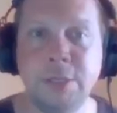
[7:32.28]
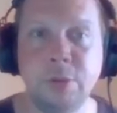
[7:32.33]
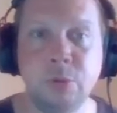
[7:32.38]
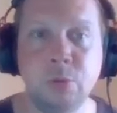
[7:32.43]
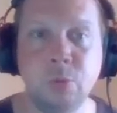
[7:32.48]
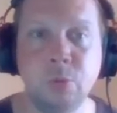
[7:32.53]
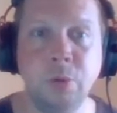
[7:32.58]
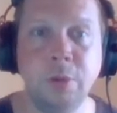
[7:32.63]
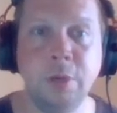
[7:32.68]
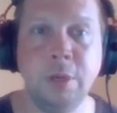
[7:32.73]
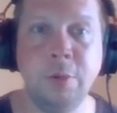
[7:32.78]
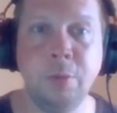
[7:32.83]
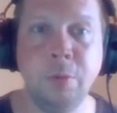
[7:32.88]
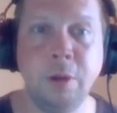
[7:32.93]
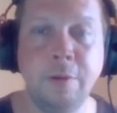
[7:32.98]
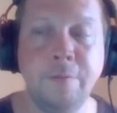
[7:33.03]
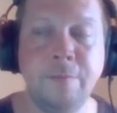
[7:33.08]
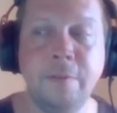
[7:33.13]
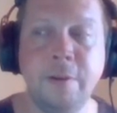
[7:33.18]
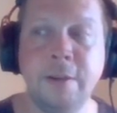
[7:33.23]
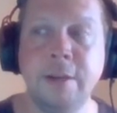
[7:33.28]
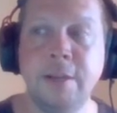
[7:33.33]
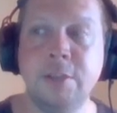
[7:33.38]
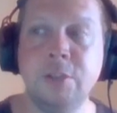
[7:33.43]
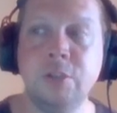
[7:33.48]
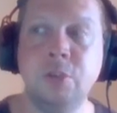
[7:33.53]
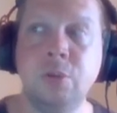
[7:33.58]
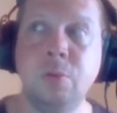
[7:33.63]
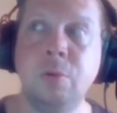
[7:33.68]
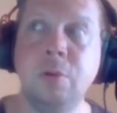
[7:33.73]
It was really rough. I
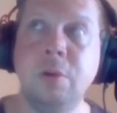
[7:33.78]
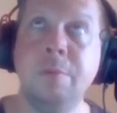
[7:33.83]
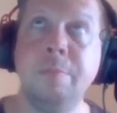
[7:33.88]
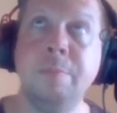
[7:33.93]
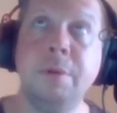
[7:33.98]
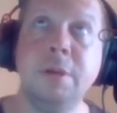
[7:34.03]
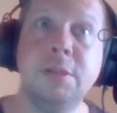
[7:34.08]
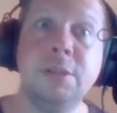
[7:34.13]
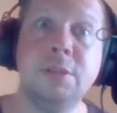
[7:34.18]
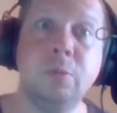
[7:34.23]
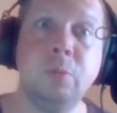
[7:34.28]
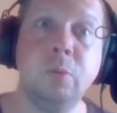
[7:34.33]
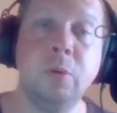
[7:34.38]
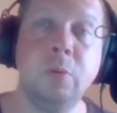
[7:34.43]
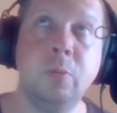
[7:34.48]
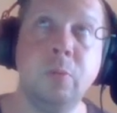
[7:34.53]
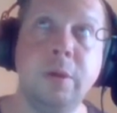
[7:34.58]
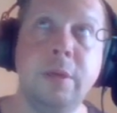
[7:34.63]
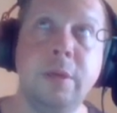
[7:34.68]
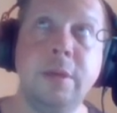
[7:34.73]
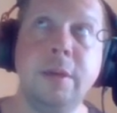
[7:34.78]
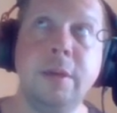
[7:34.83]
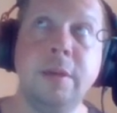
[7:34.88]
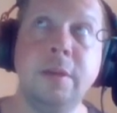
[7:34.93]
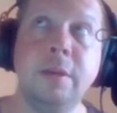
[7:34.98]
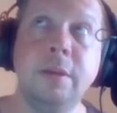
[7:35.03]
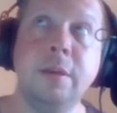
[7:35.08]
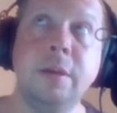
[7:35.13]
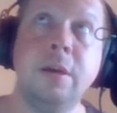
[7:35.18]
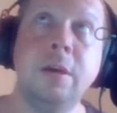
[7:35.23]
got $200 to one week
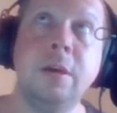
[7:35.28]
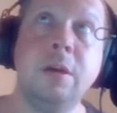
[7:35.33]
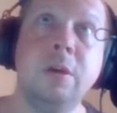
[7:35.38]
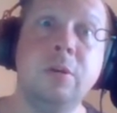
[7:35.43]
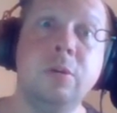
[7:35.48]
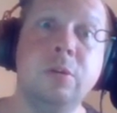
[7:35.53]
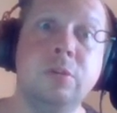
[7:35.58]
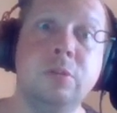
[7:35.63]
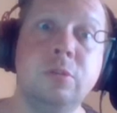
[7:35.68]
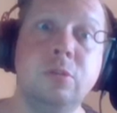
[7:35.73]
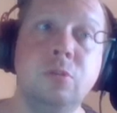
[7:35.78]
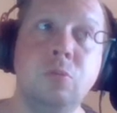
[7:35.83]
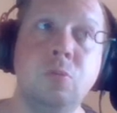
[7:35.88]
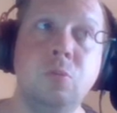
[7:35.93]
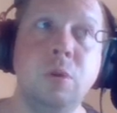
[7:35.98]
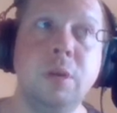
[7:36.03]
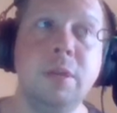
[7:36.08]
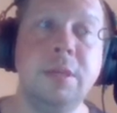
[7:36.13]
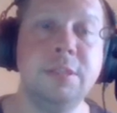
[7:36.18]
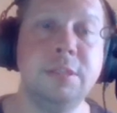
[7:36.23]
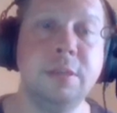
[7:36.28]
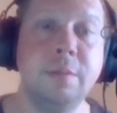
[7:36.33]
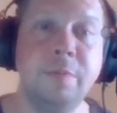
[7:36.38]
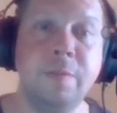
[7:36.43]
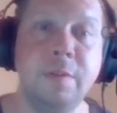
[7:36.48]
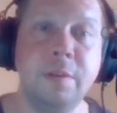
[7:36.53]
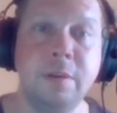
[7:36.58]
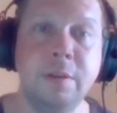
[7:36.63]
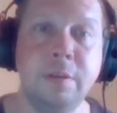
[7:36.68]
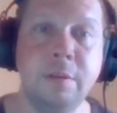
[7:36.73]
and 120
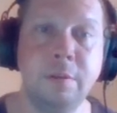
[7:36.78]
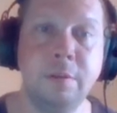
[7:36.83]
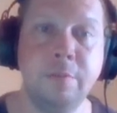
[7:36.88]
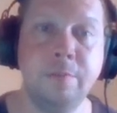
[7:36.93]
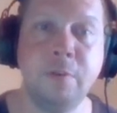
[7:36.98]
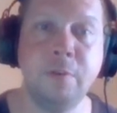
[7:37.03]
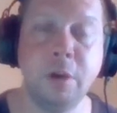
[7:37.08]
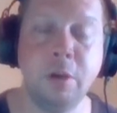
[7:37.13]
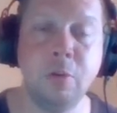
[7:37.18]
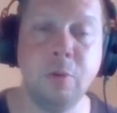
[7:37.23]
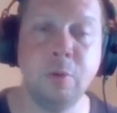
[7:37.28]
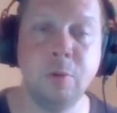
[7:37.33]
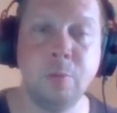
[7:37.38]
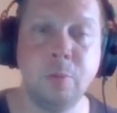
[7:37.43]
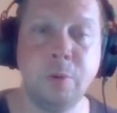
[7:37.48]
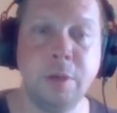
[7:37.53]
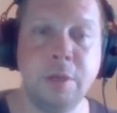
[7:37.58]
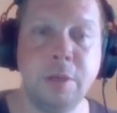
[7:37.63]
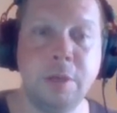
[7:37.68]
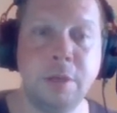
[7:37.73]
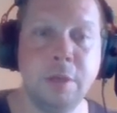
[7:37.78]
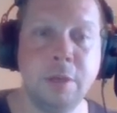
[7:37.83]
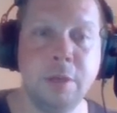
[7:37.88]
something the following week.